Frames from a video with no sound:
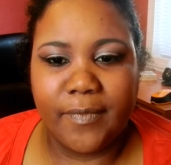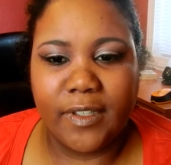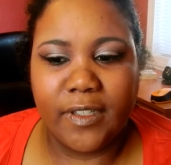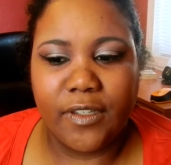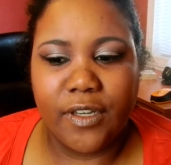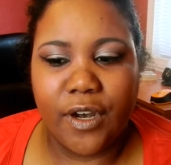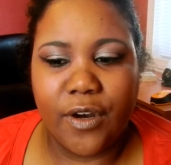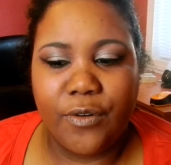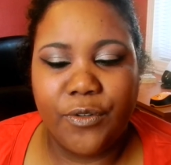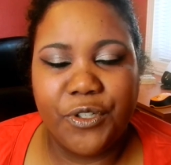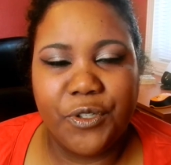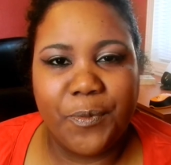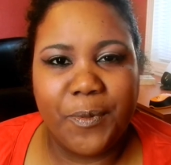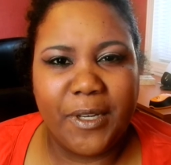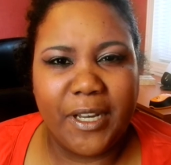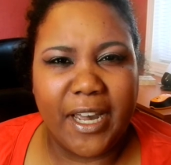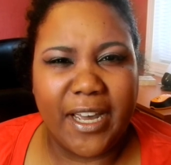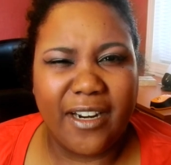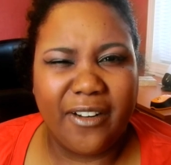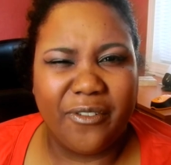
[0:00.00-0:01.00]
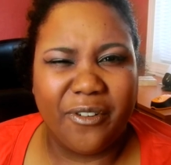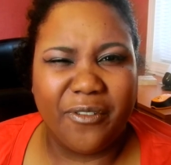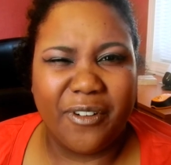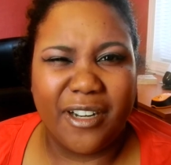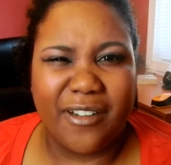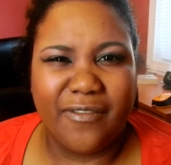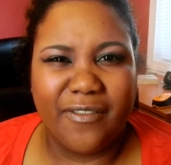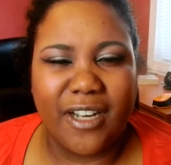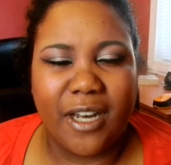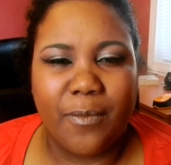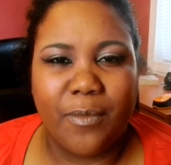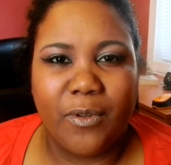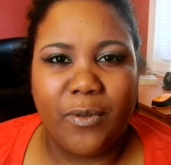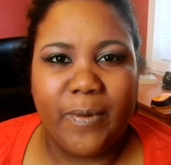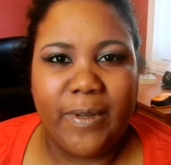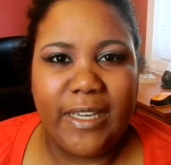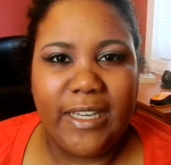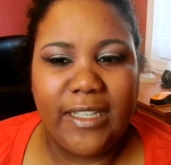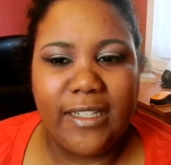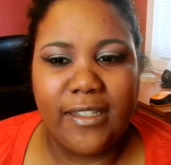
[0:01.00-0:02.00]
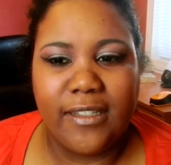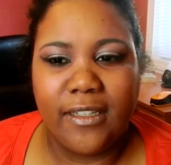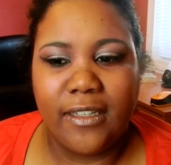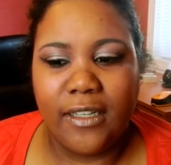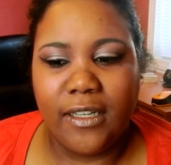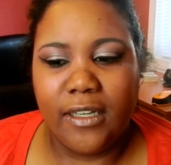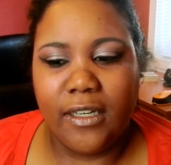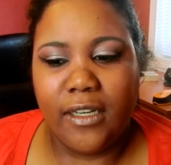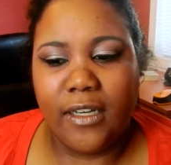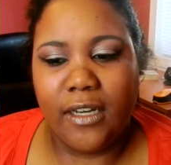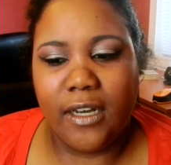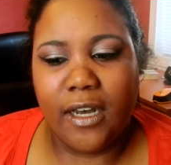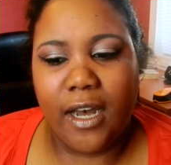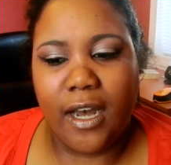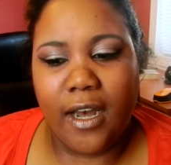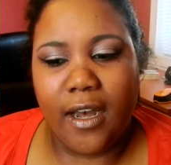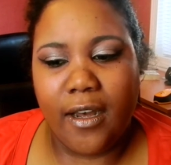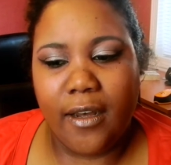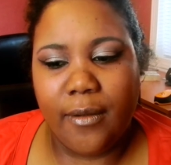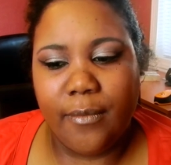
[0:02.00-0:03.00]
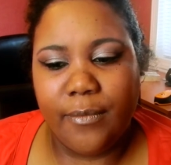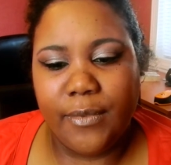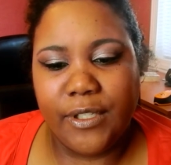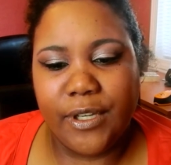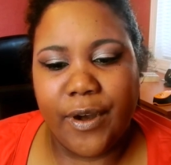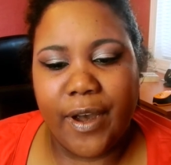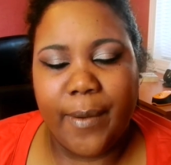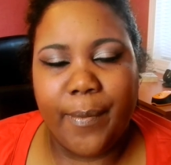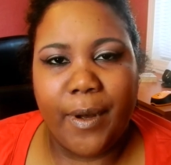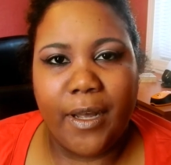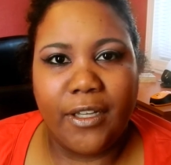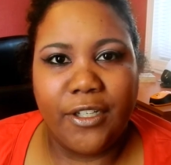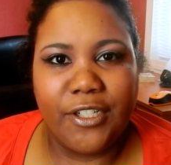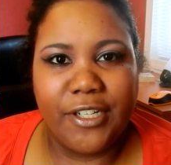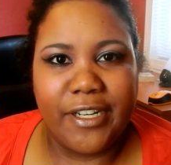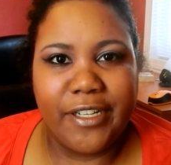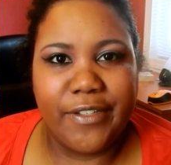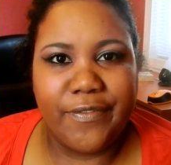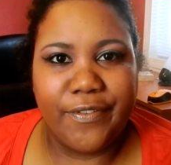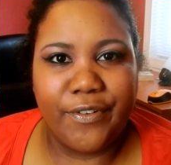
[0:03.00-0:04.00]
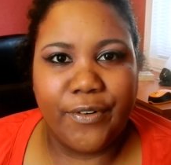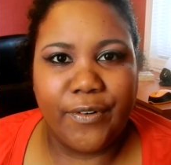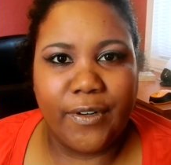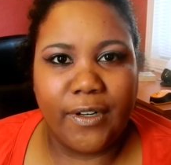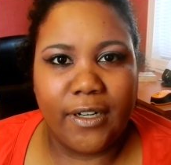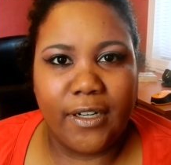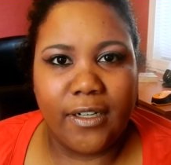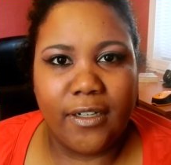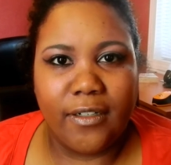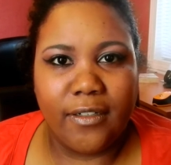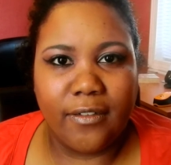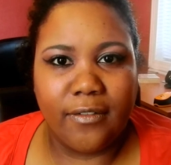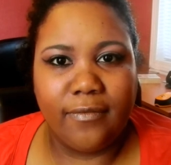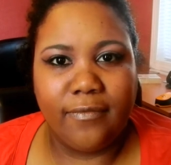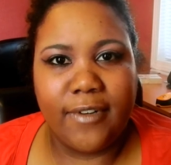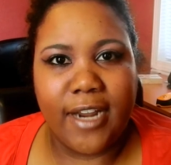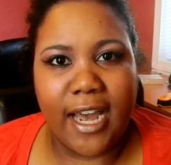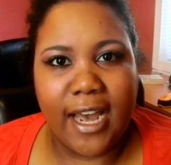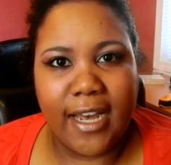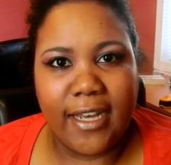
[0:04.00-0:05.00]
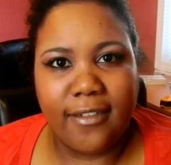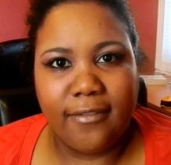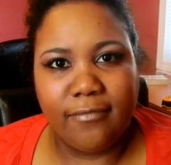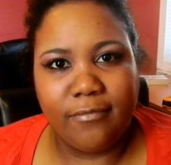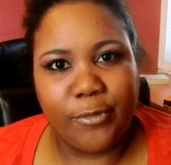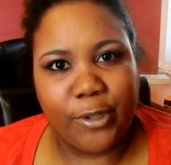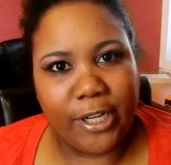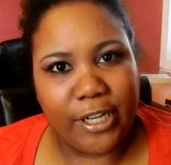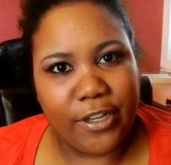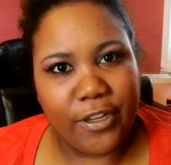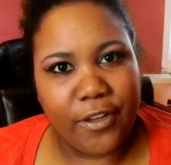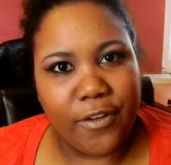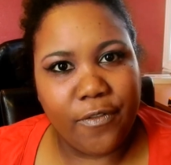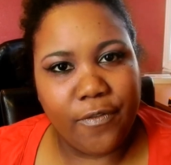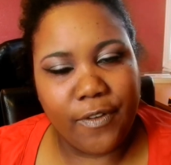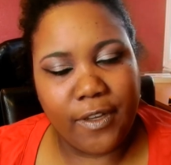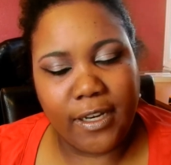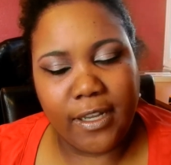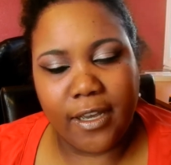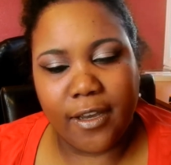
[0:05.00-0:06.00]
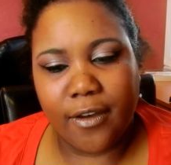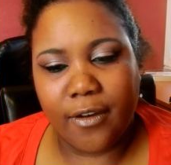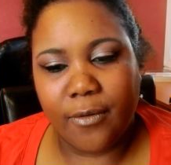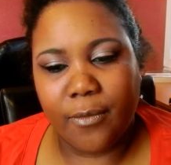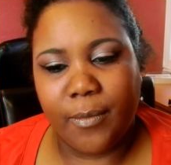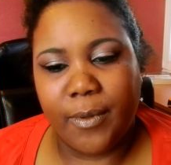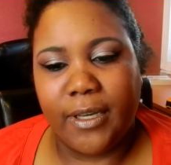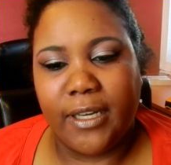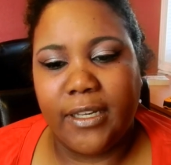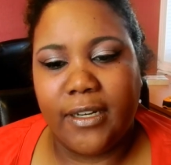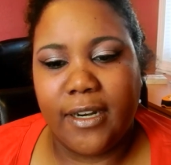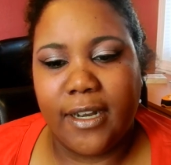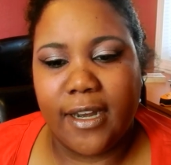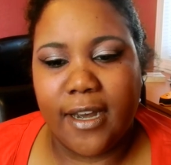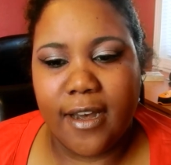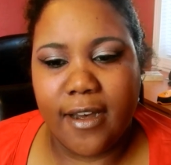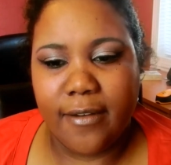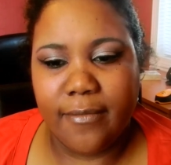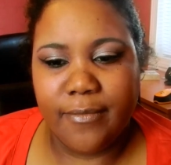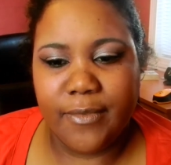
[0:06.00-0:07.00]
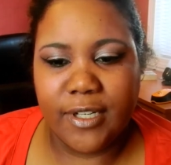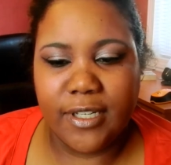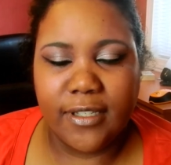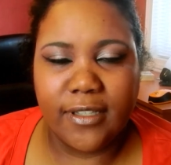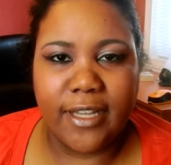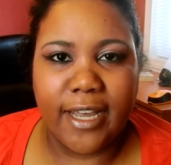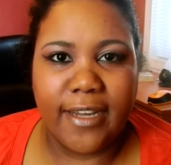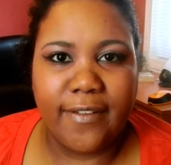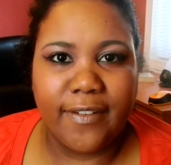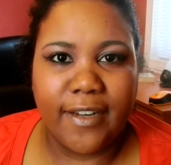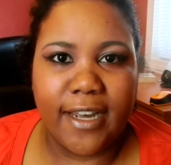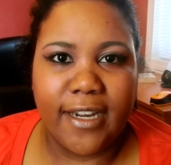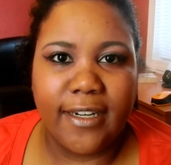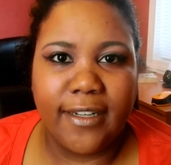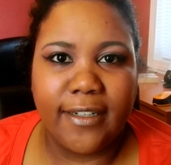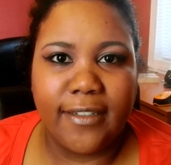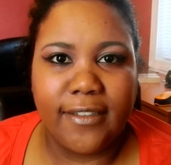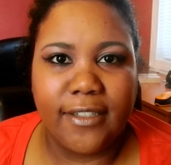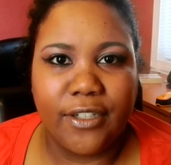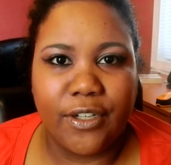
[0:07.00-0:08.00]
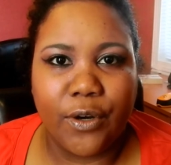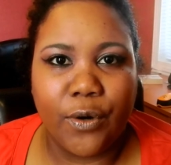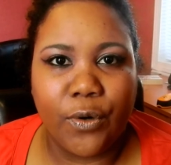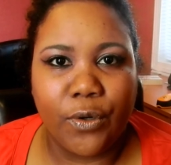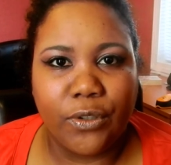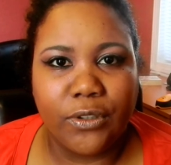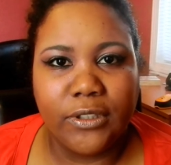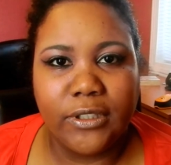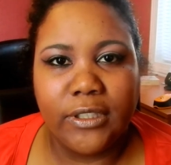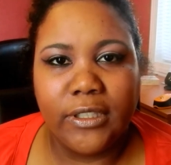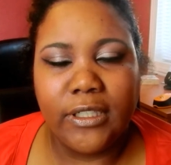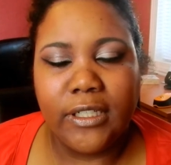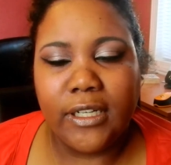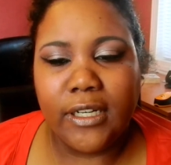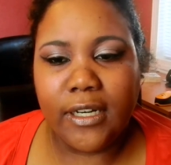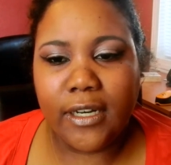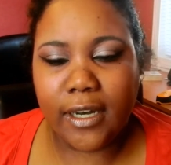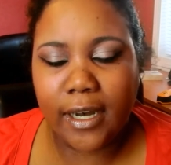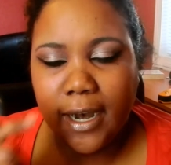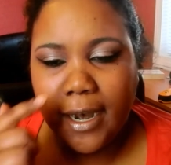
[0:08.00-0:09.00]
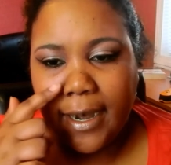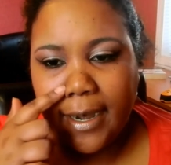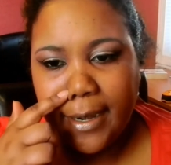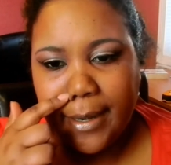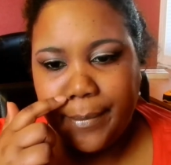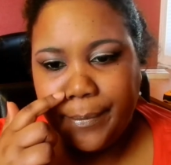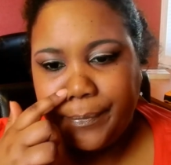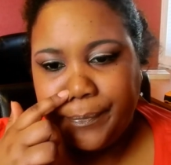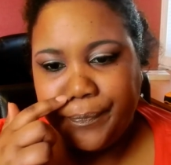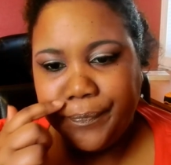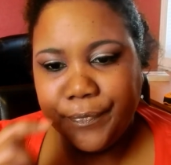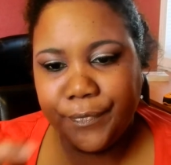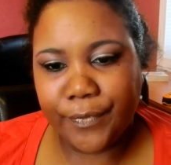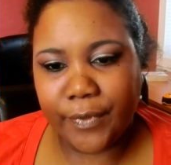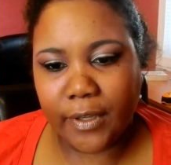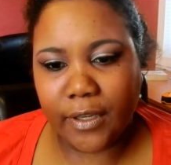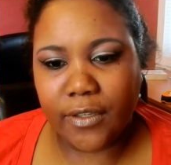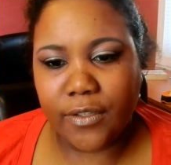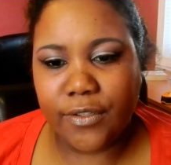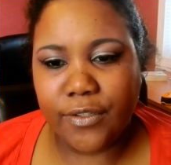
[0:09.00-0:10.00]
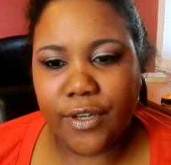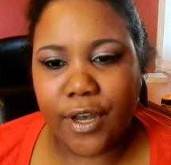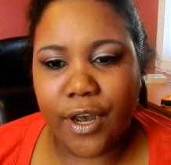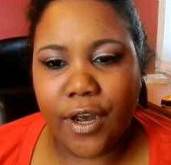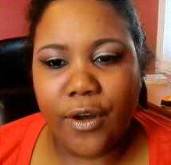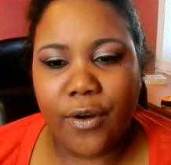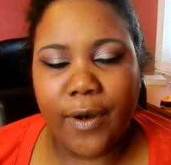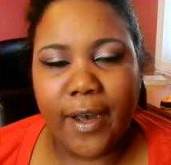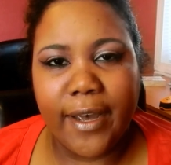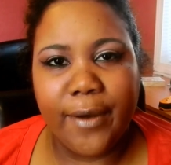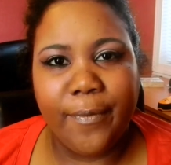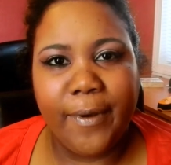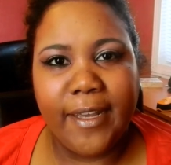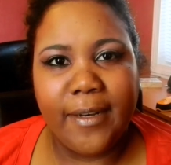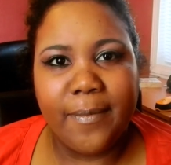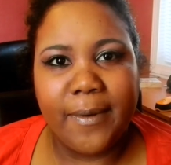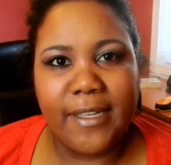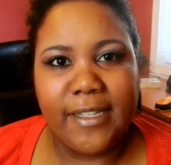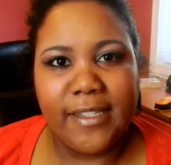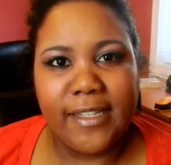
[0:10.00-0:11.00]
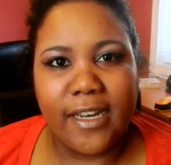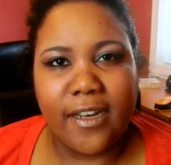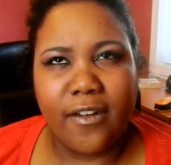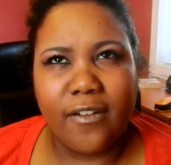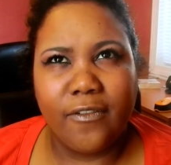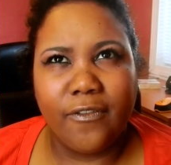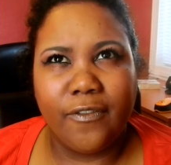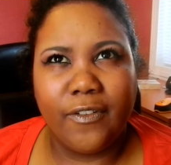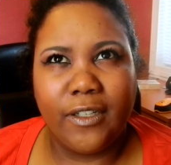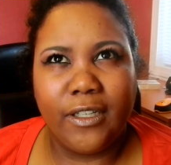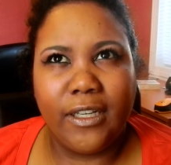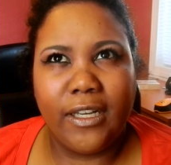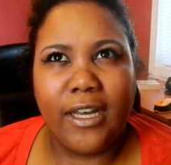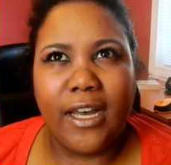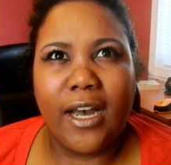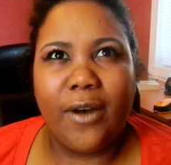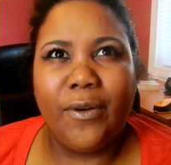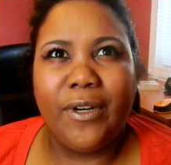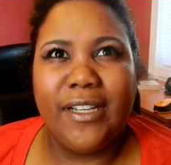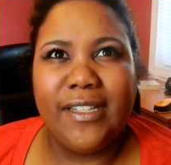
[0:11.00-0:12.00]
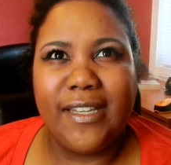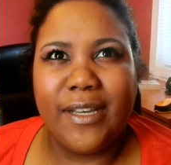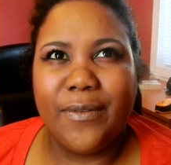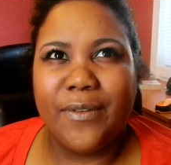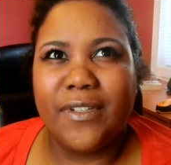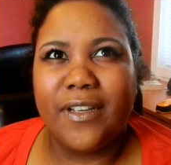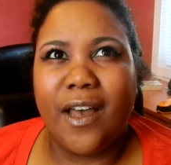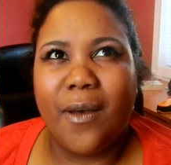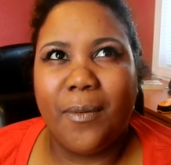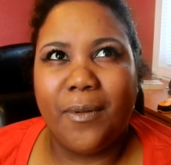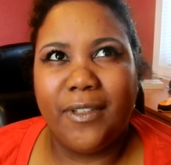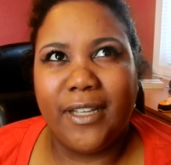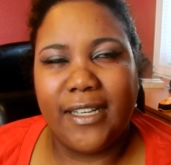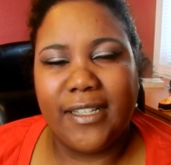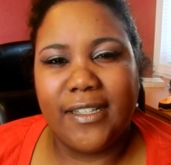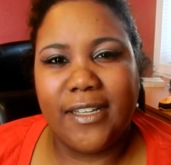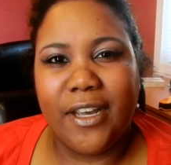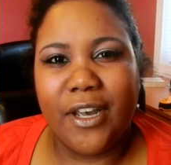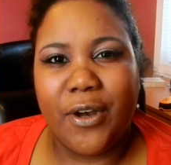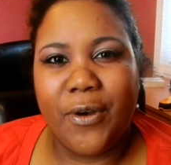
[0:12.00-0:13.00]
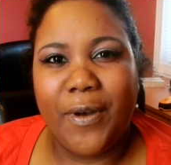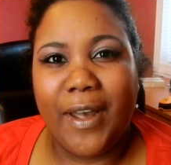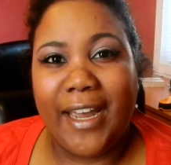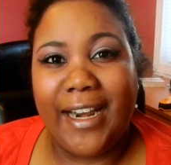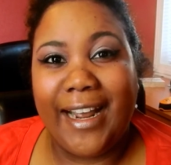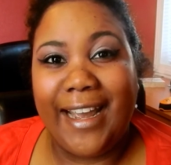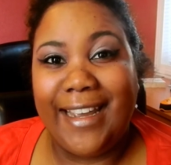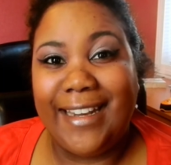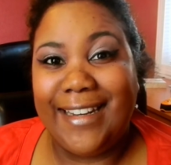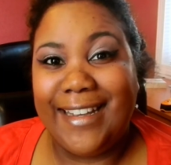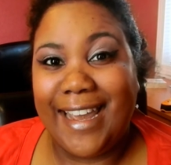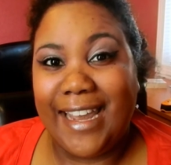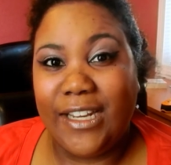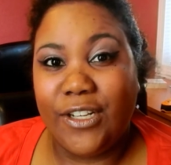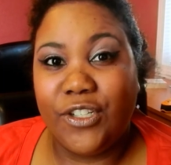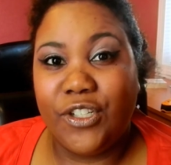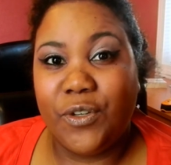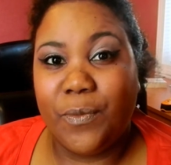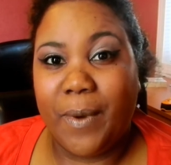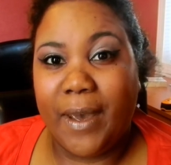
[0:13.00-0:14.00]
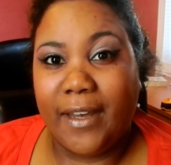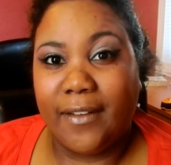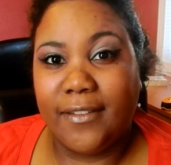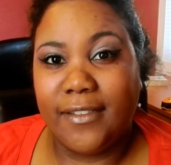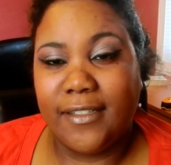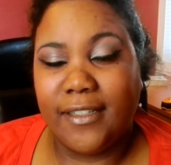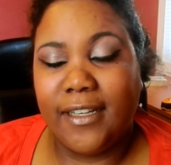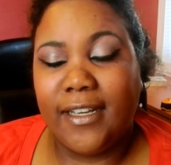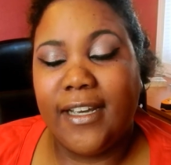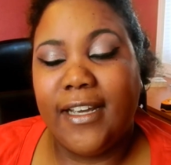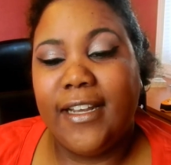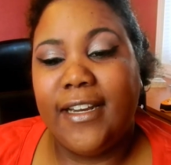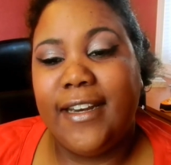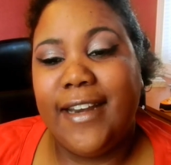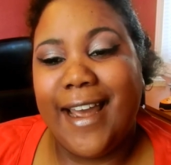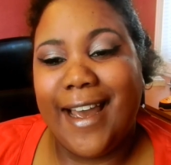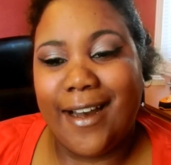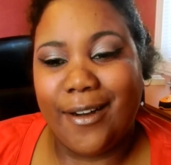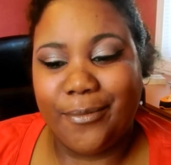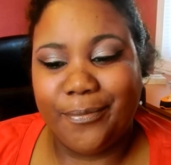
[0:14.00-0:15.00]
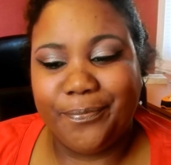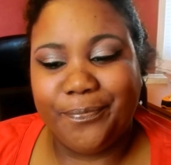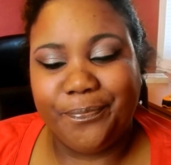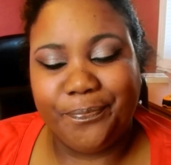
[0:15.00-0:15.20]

So it's just been kind of a rough couple weeks. So I apologize for not bringing you a video, but just life kind of took hold. So I weighed myself, I want to say it was a couple days ago, and I had gained 2 pounds. Now,